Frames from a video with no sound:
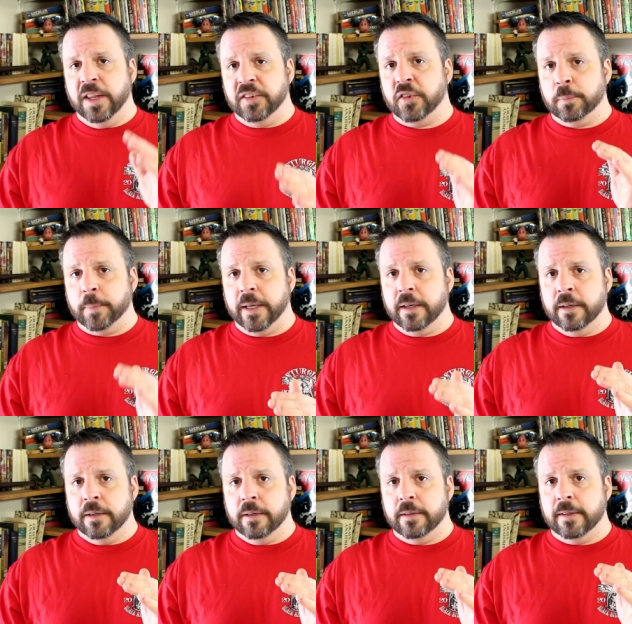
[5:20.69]
This has been
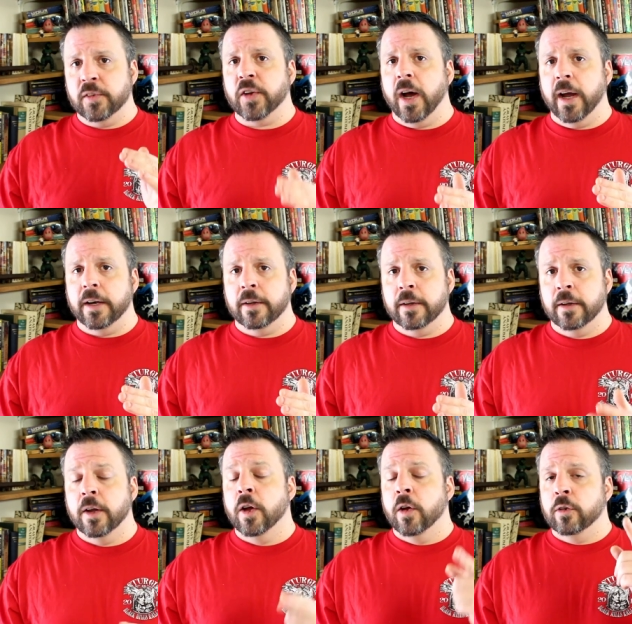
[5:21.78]
designed
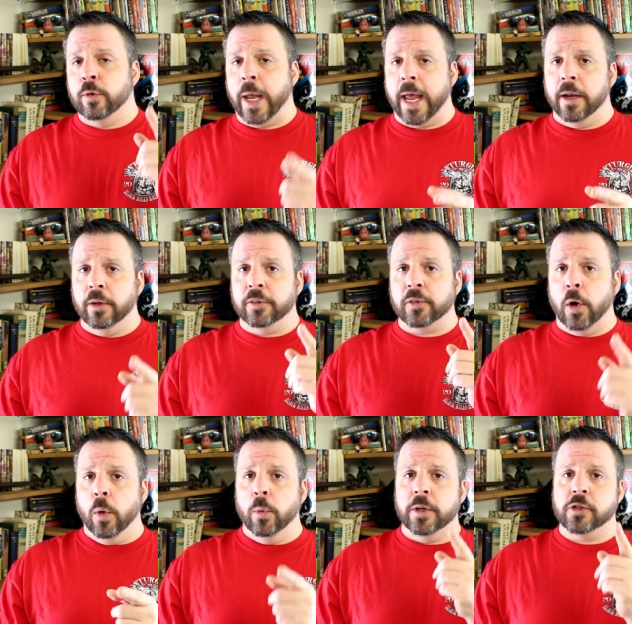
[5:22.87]
to handle its
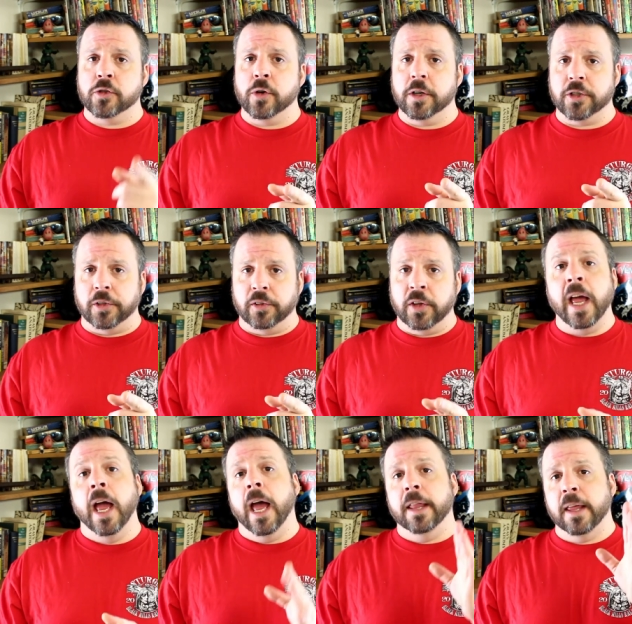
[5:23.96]
own instructions,
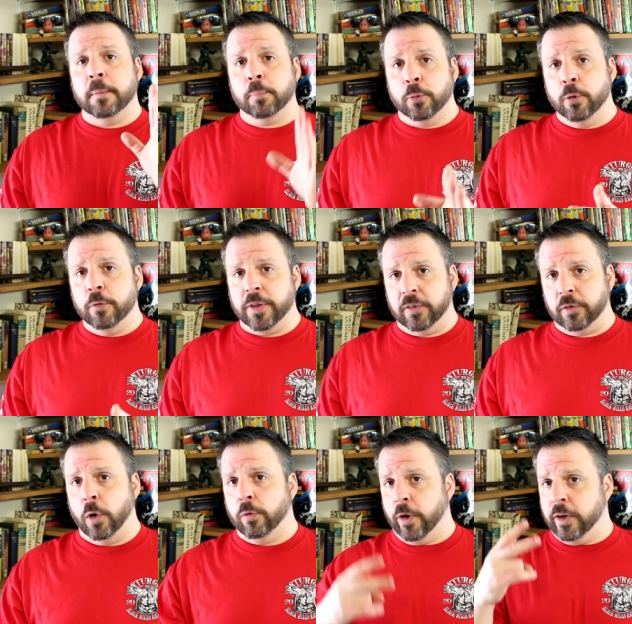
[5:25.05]
and they proved this
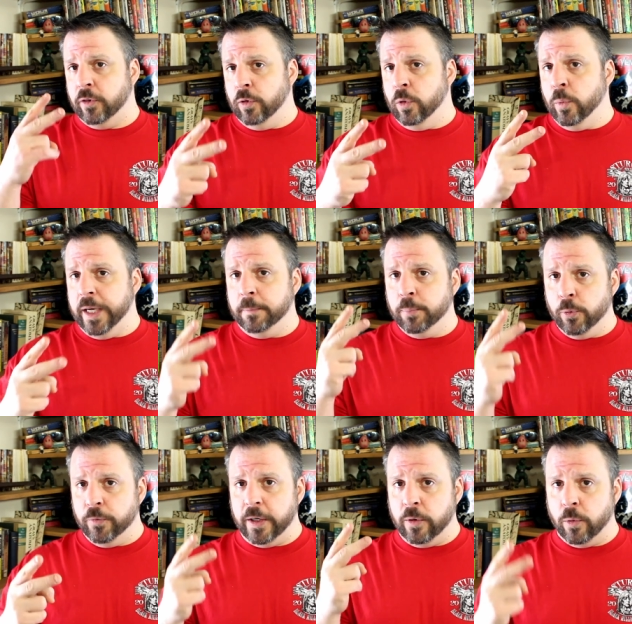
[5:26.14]
over a two-week
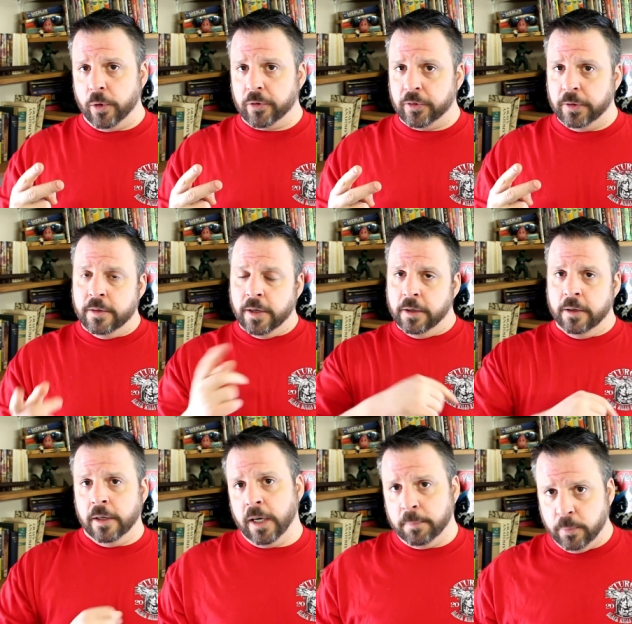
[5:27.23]
proving course done
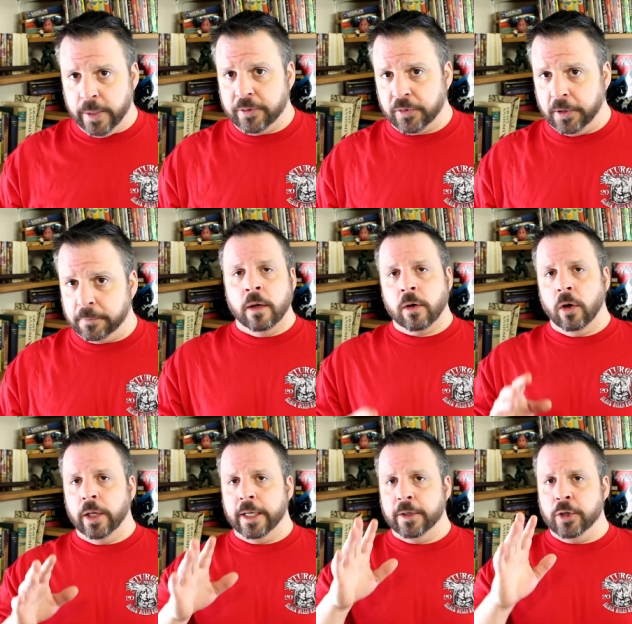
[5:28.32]
a couple weeks ago. They're
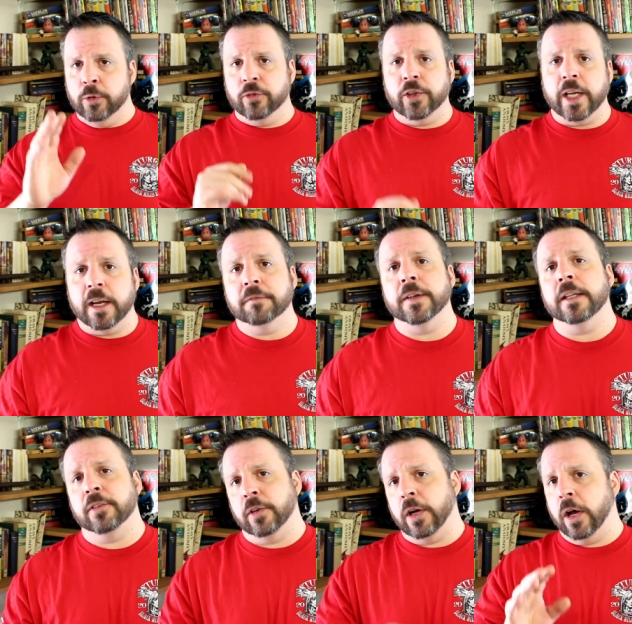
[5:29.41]
calling it a U C A V,
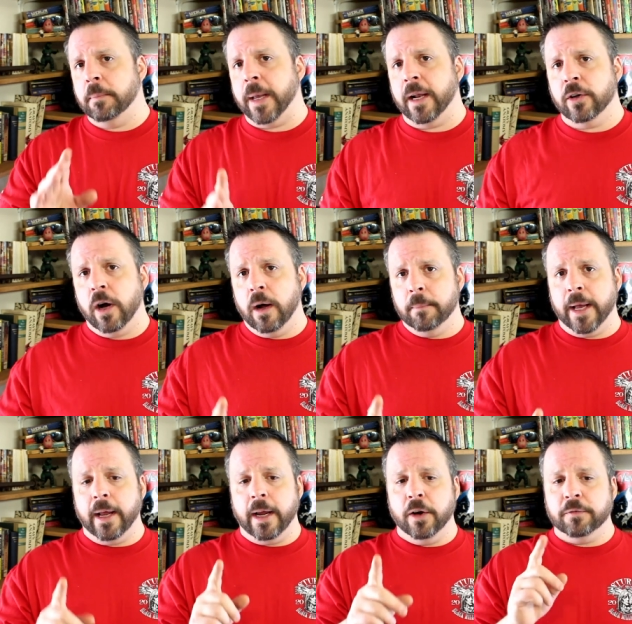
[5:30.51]
this is an unmanned
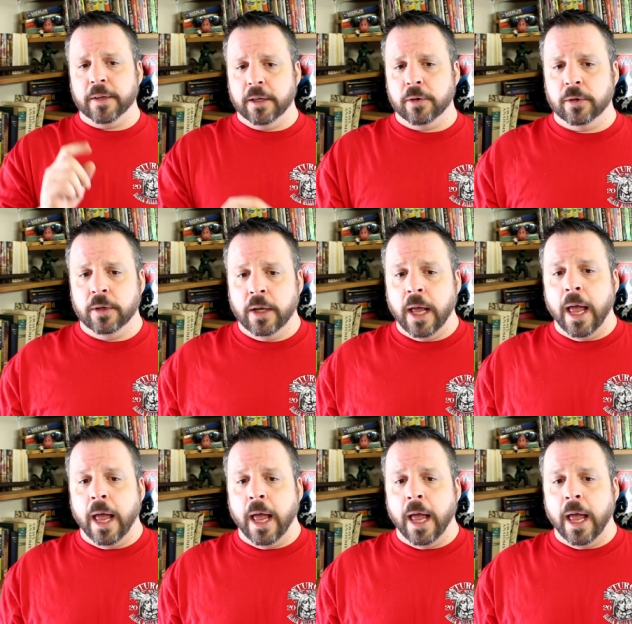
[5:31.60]
combat air vehicle,